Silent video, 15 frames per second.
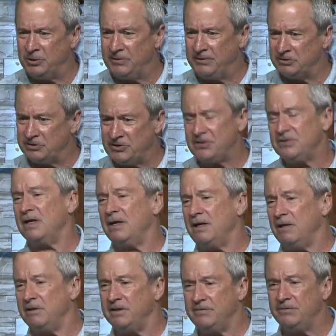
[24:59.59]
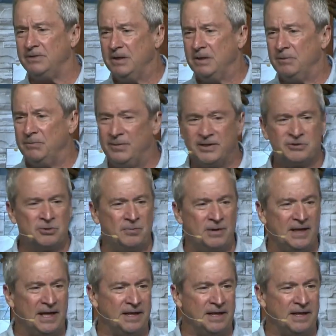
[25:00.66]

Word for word: and they're just going to live miserably,